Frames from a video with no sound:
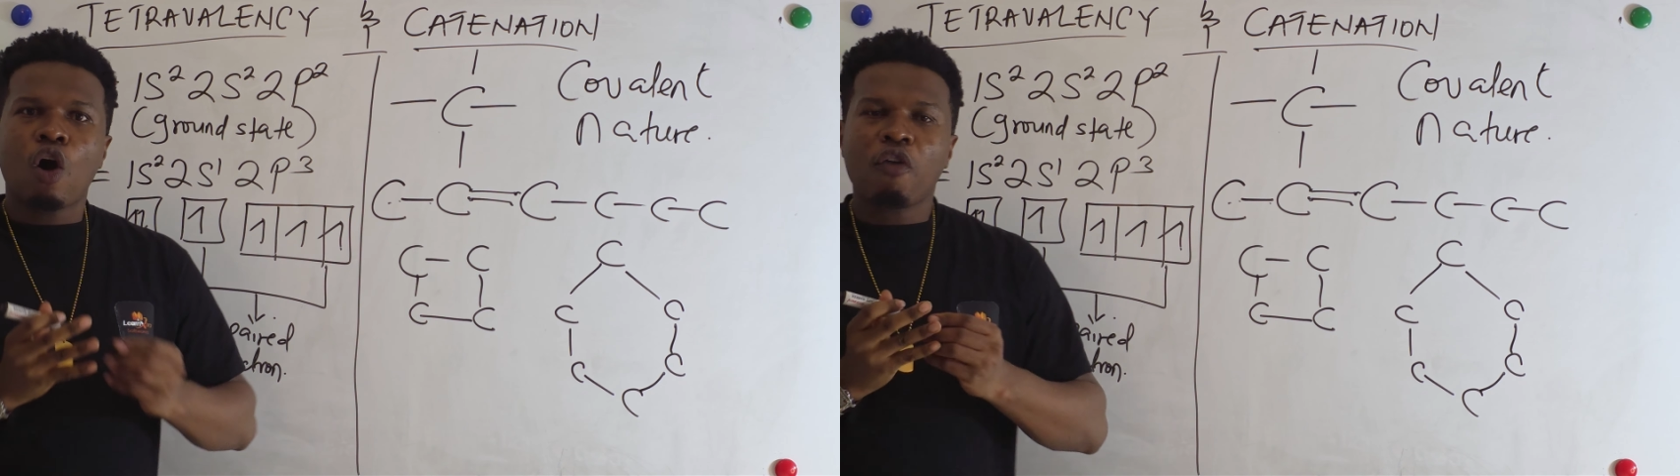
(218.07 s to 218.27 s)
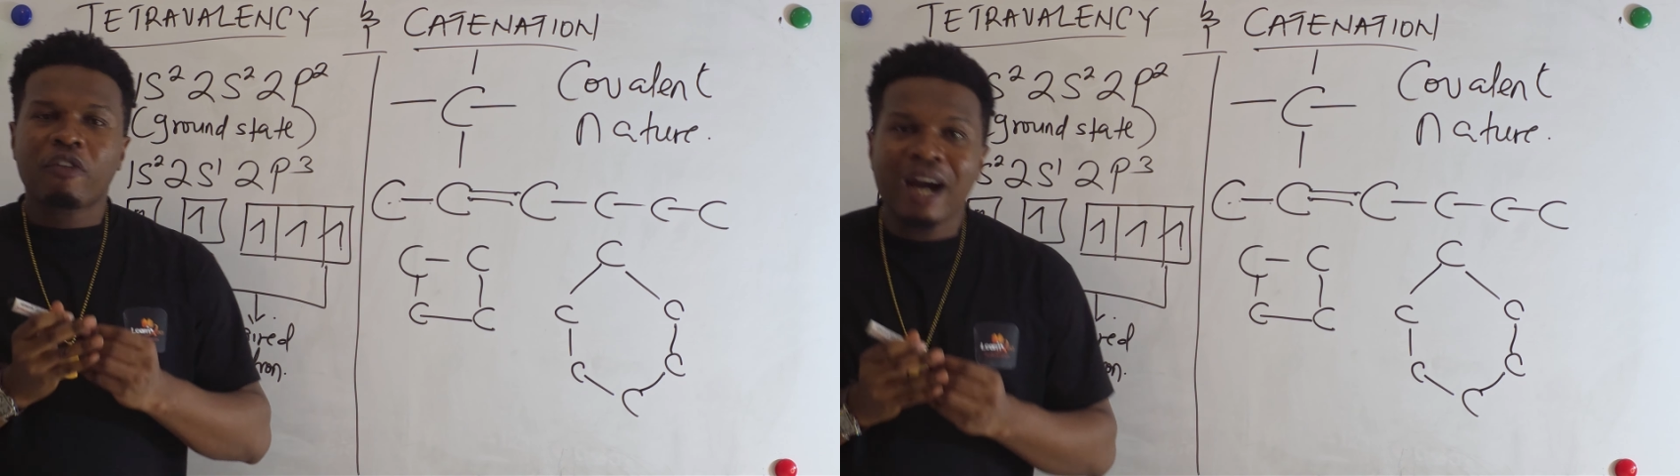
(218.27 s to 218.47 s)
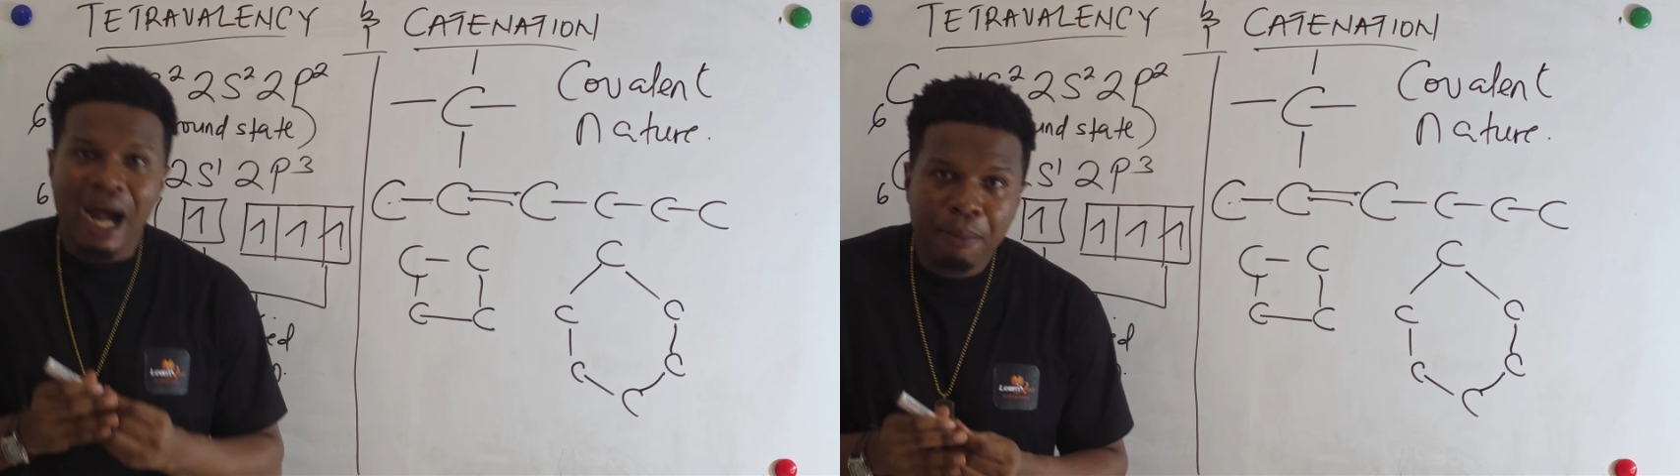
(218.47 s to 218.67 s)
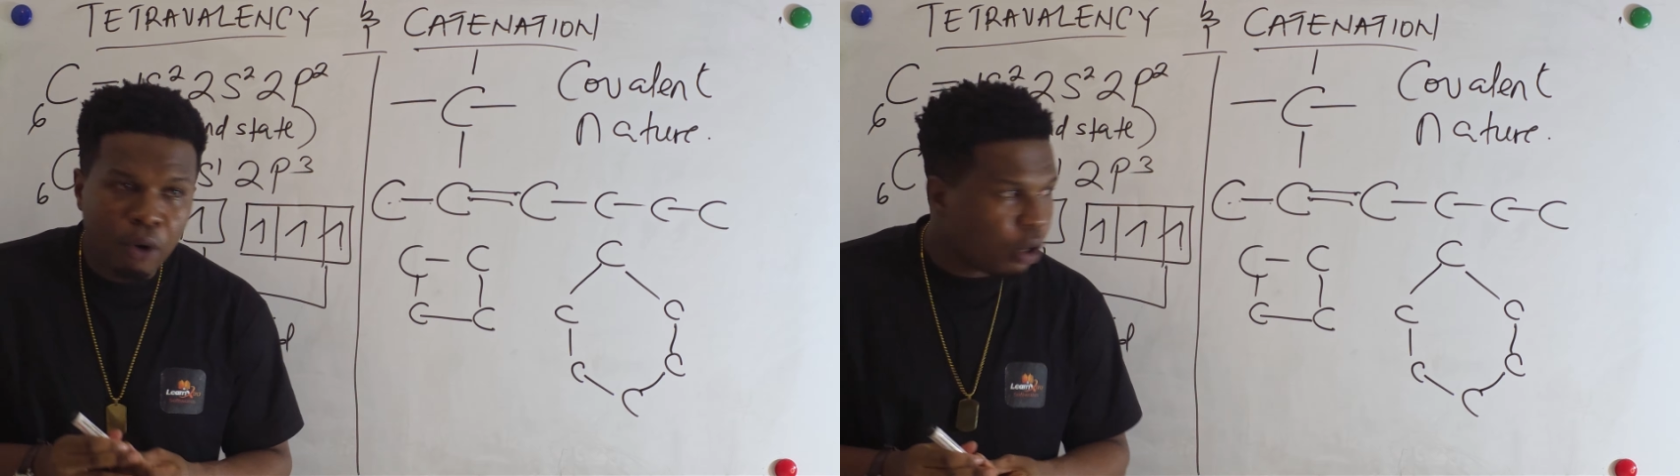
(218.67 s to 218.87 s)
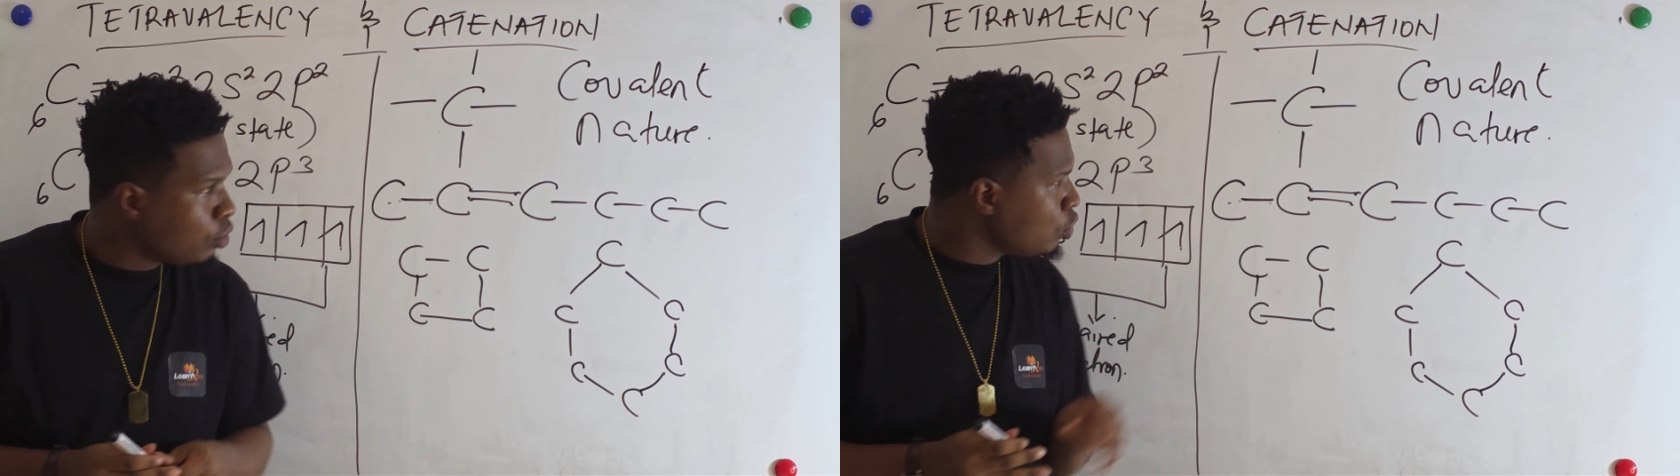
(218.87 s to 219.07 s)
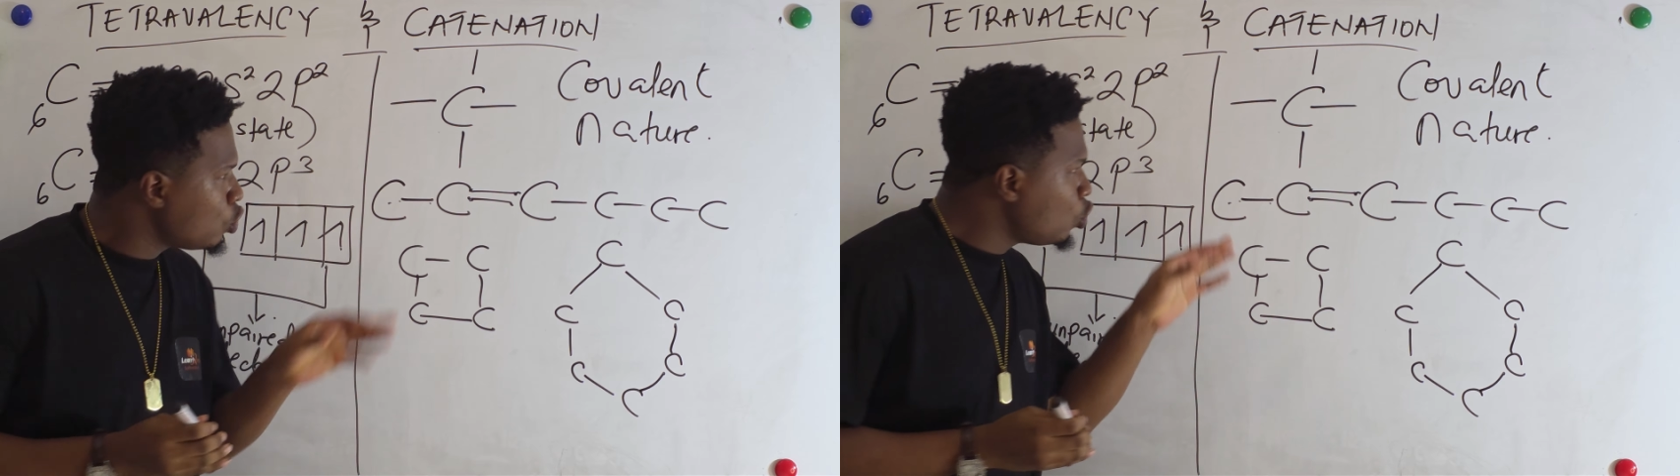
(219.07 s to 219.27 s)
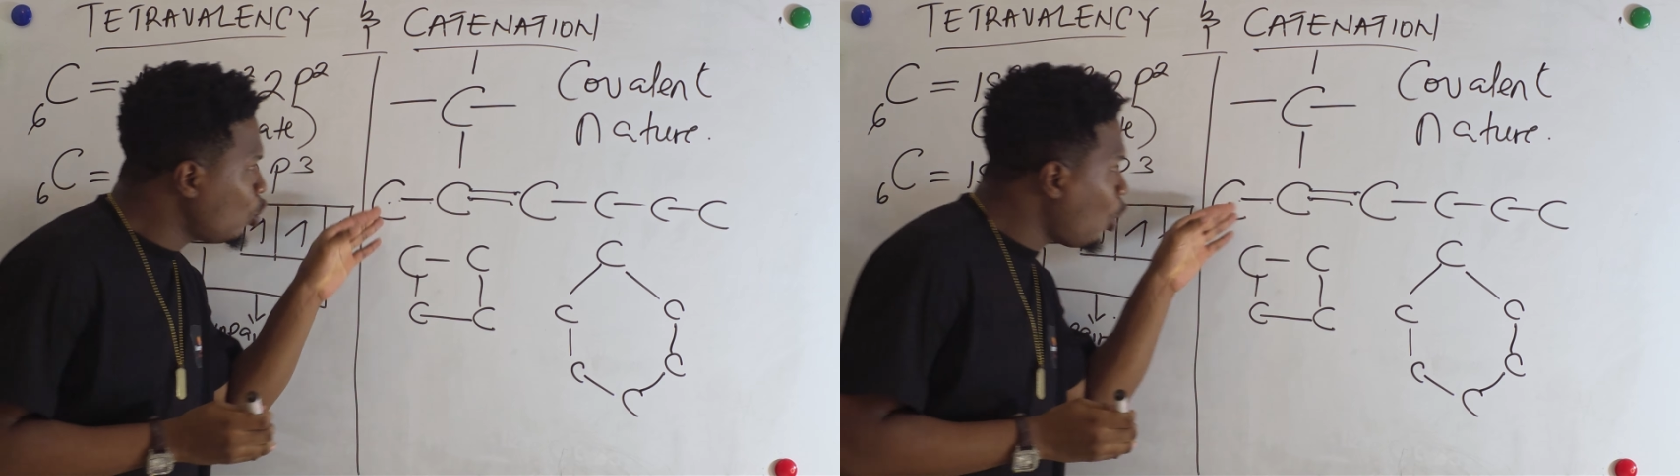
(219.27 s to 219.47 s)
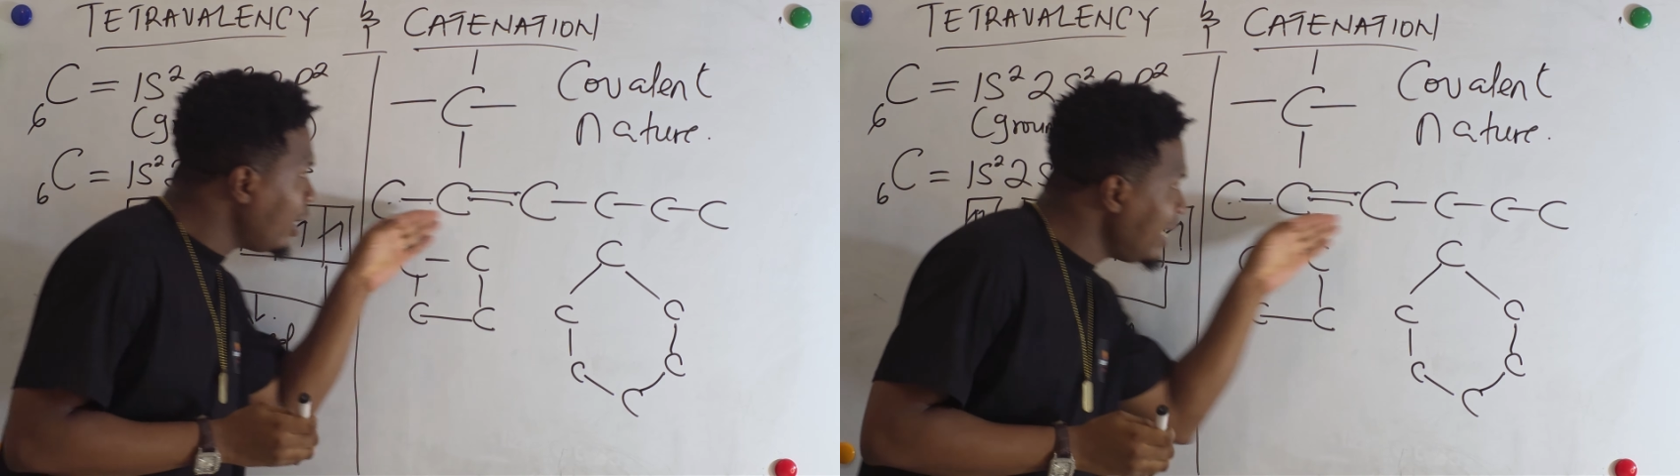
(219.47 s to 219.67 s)
of carbon to
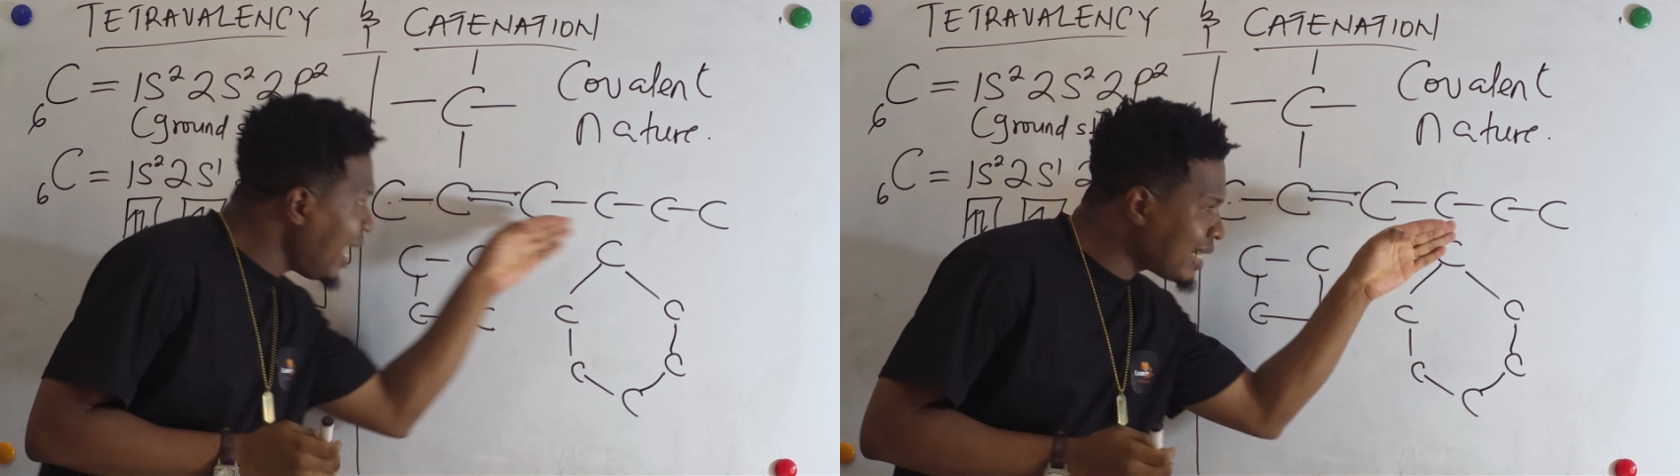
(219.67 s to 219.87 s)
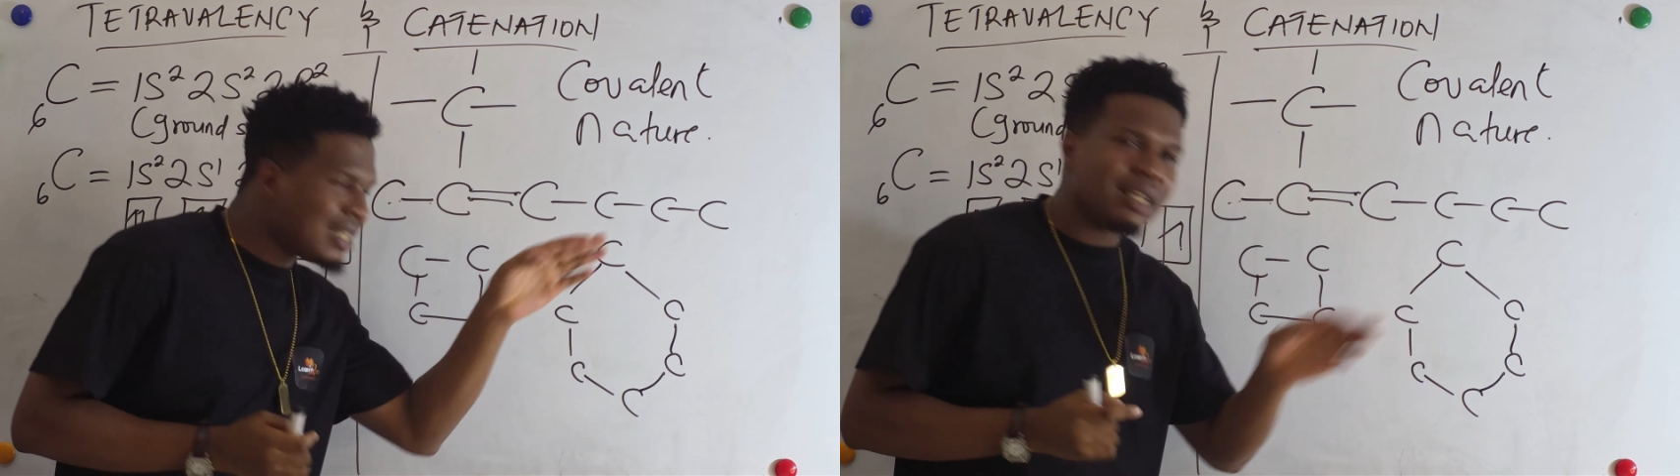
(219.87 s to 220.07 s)
connect